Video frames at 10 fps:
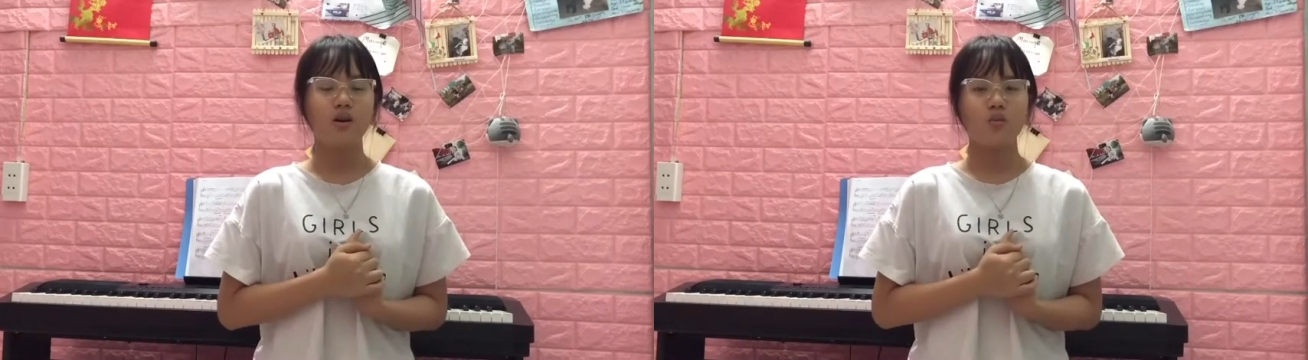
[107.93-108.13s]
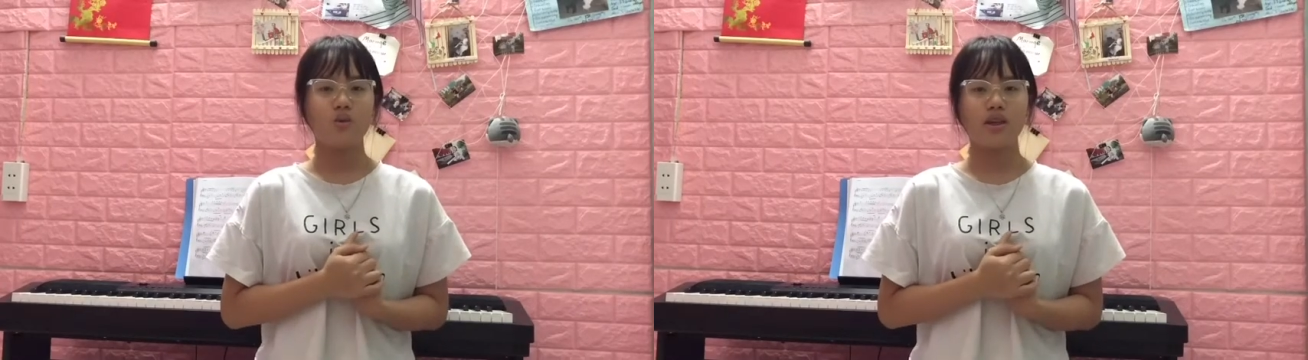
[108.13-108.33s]

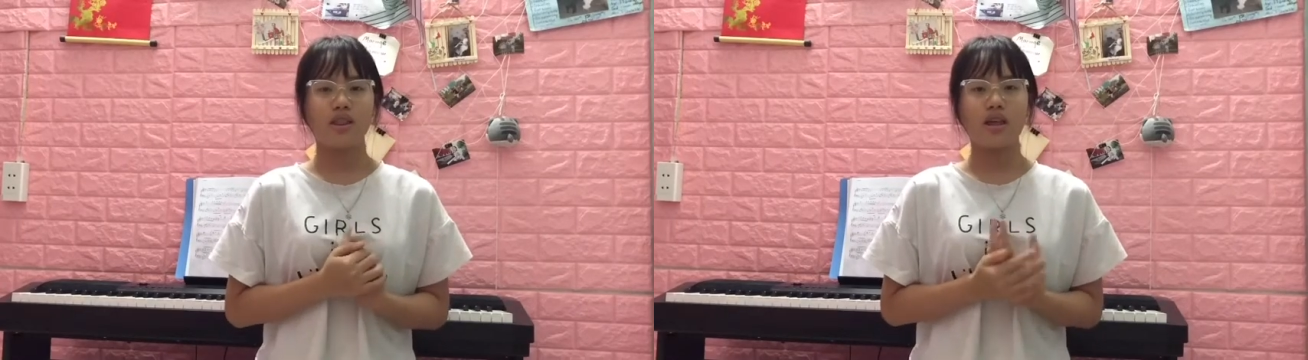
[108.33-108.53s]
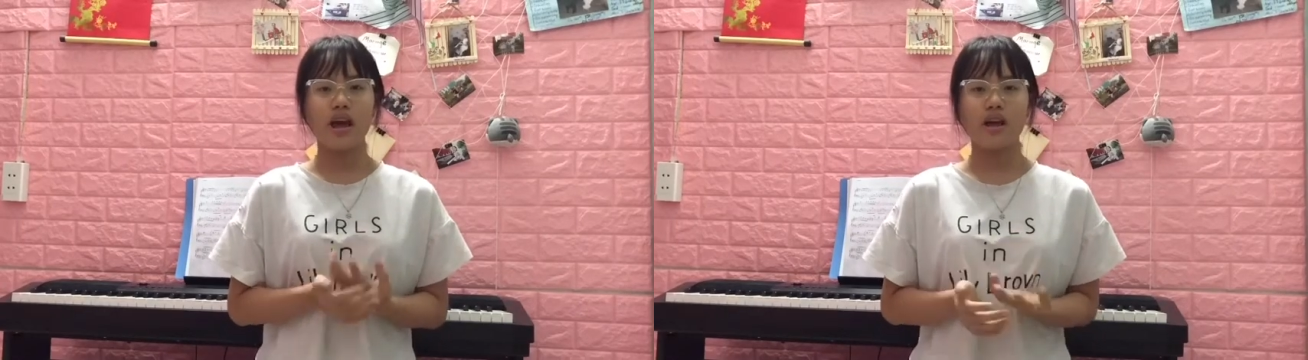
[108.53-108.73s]
with
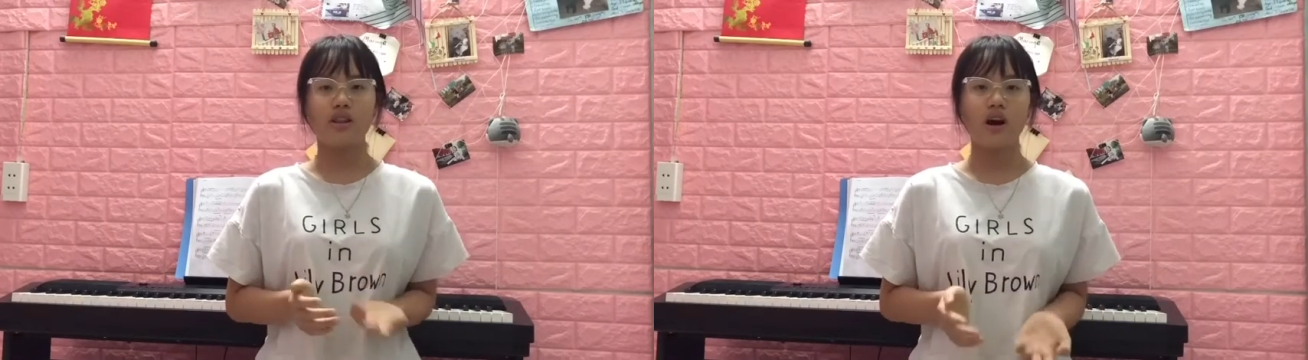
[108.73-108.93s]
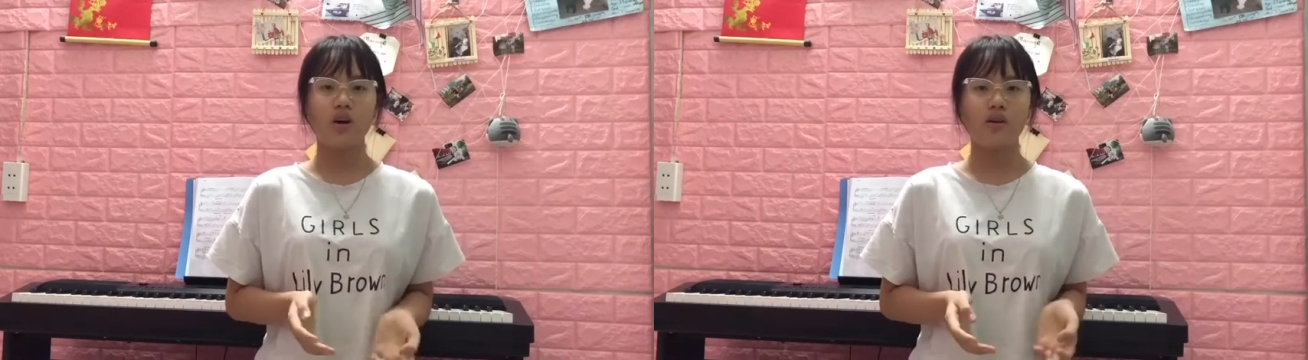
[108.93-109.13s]

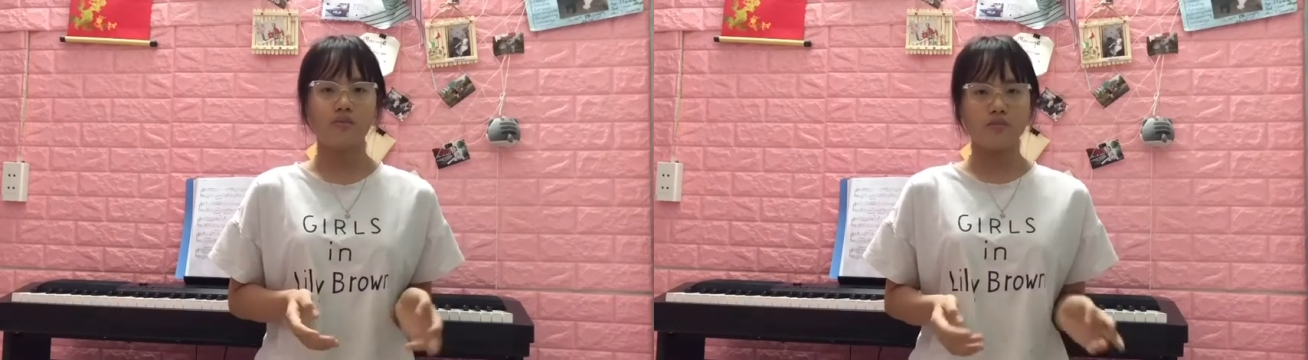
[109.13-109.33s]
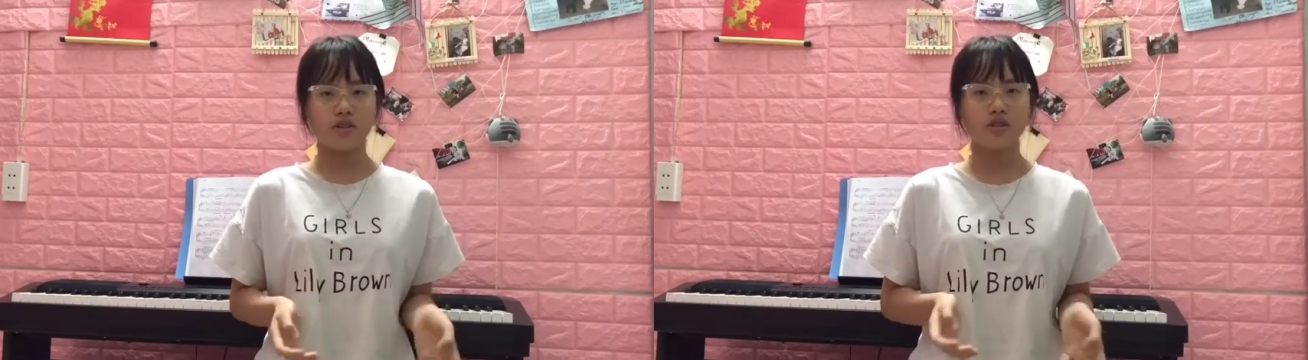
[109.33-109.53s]
NO
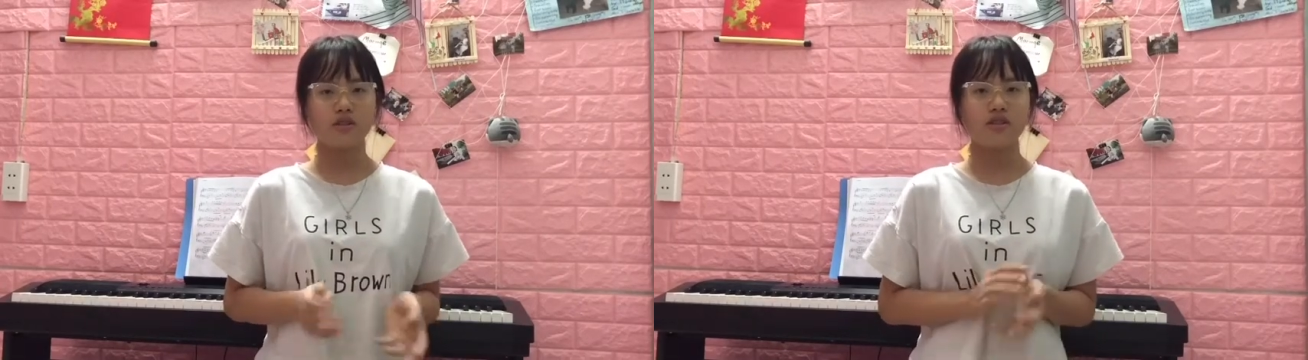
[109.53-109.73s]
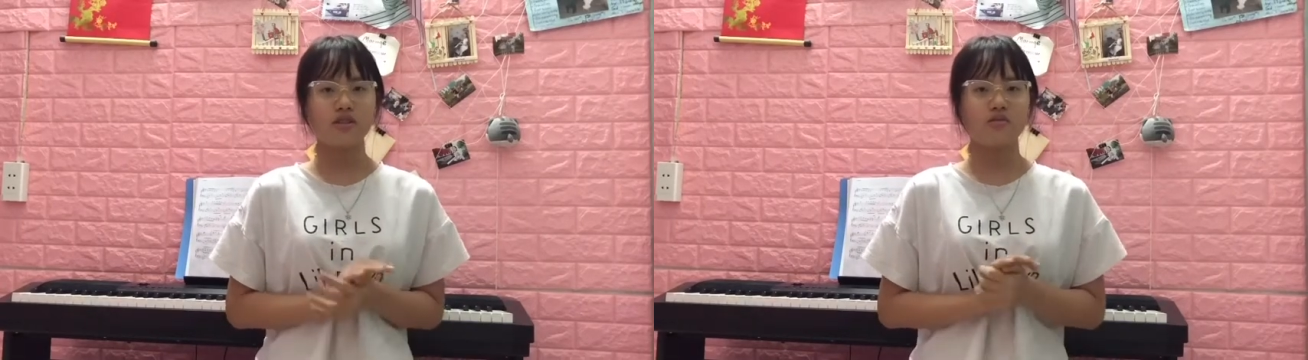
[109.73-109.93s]

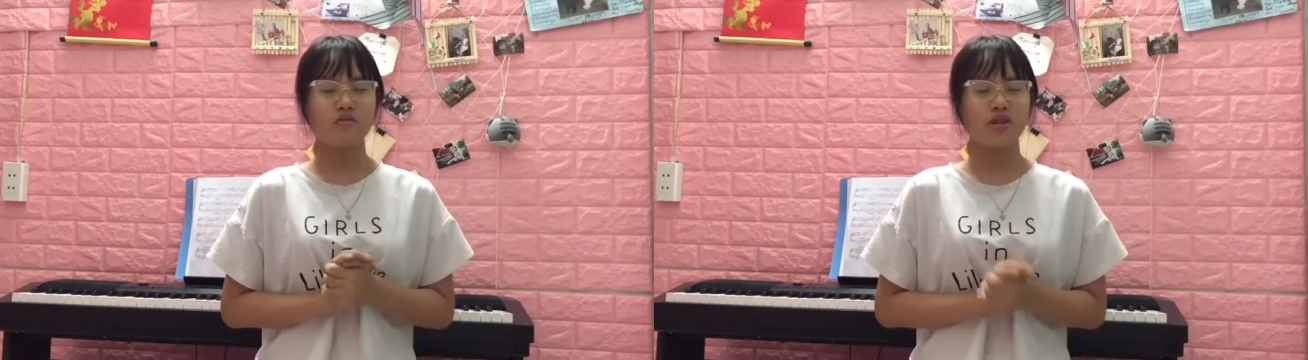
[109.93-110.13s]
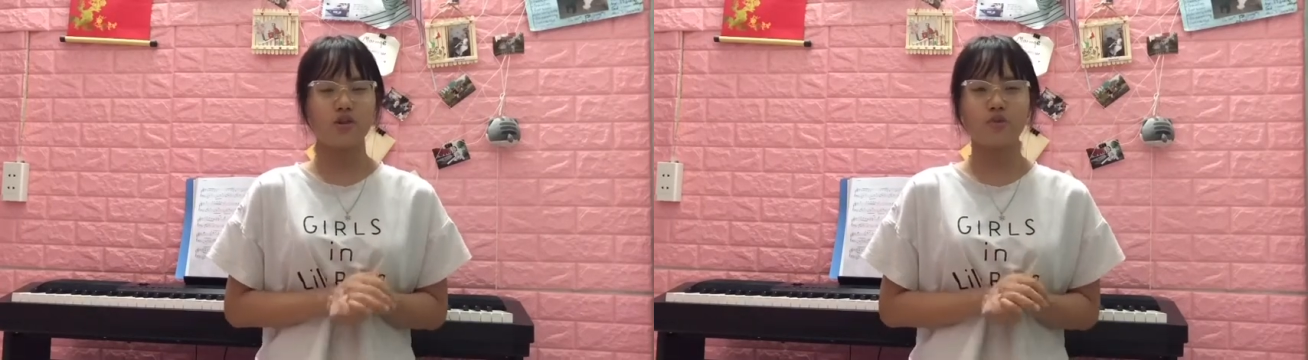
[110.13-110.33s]
emissions
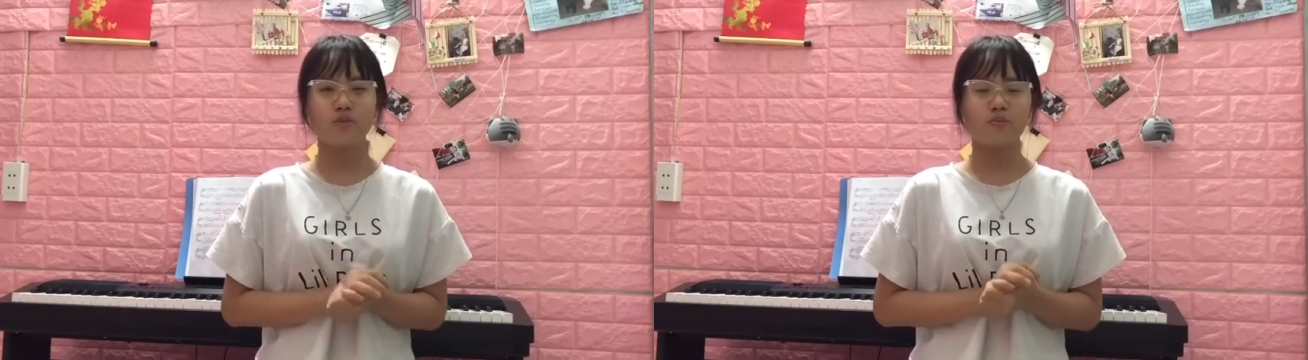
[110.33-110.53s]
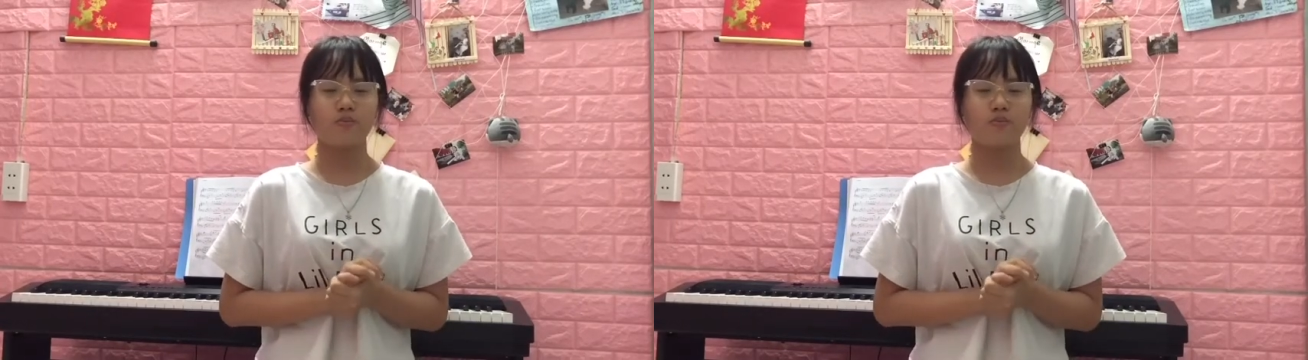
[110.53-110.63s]
reduced